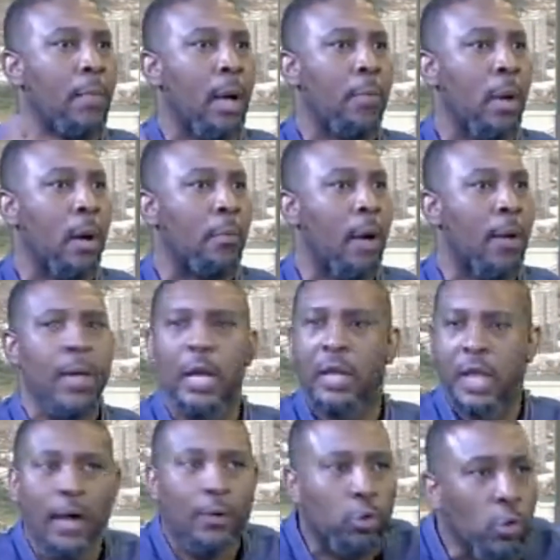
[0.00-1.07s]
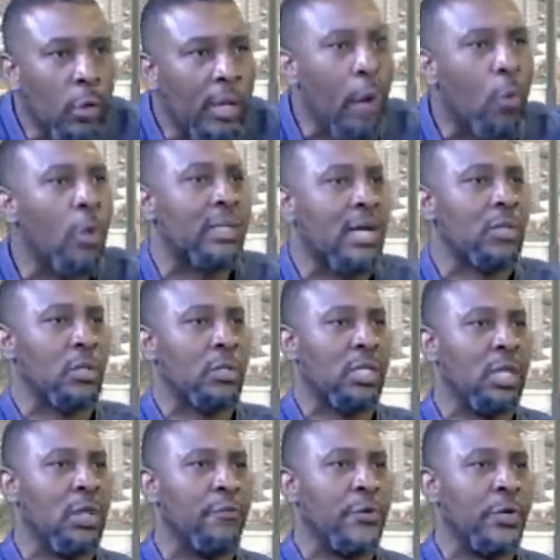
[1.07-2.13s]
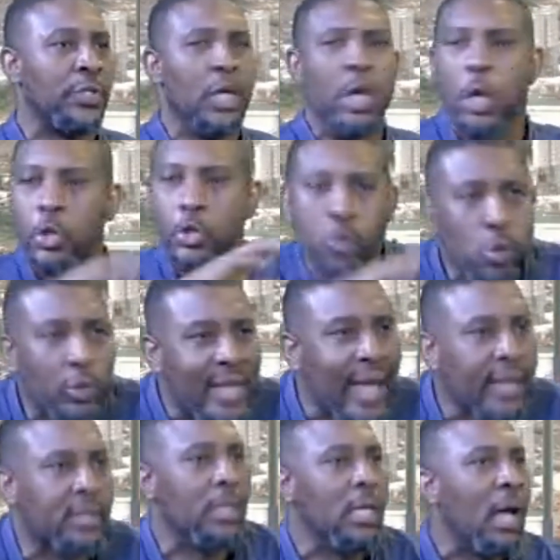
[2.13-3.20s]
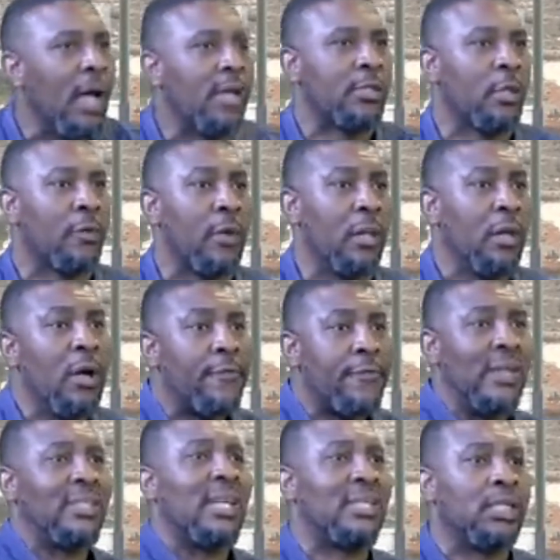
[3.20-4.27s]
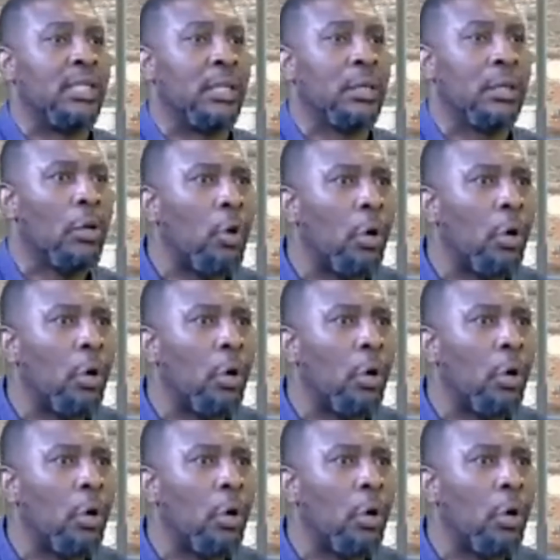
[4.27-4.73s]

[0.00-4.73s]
bang, bang, bang, they are doing like 1,000 deliveries, no deaths and stuff like that. Fantastic.